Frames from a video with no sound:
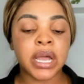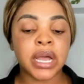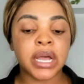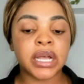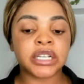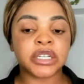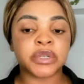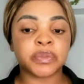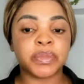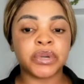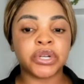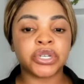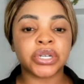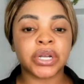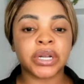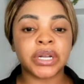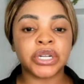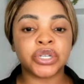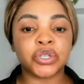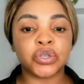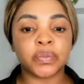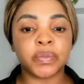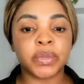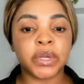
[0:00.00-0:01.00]
especially
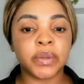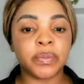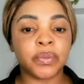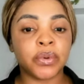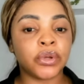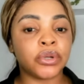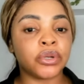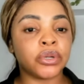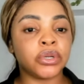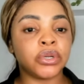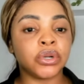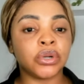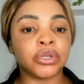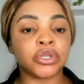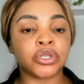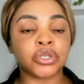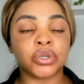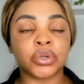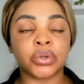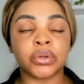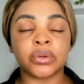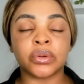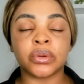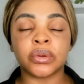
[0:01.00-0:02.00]
to people you don't
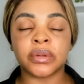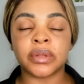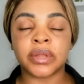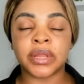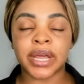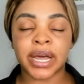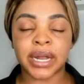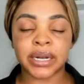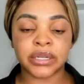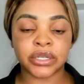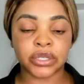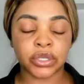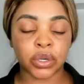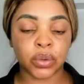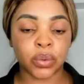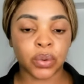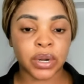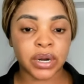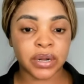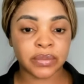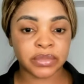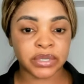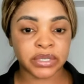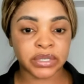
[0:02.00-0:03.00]
know? No, that is not
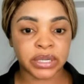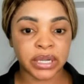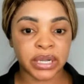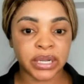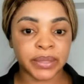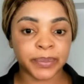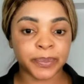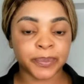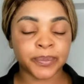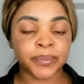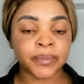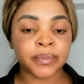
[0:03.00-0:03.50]
what I'm saying.